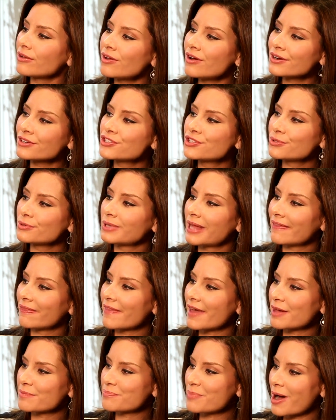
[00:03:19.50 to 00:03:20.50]
long do you let
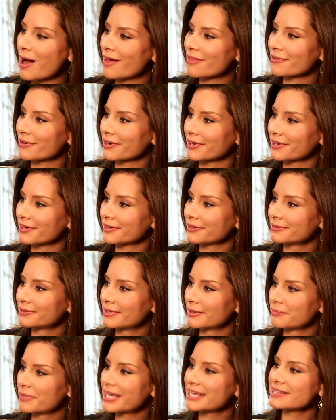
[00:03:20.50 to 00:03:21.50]
that bother you?
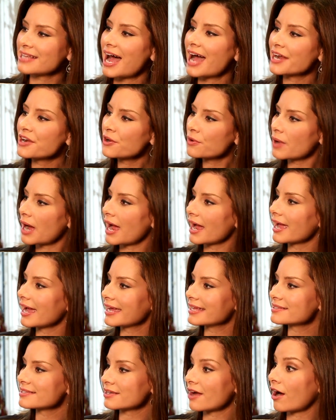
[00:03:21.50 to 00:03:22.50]
Because I know I
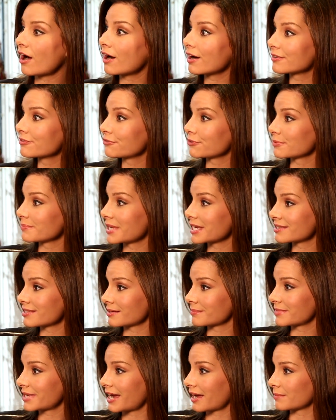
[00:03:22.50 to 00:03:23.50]
it's hard for me
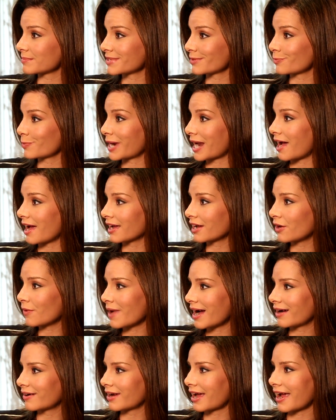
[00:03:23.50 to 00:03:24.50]
sometimes. When I
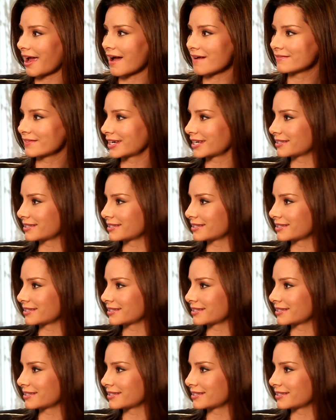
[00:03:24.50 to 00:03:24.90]
go out, I have yeah.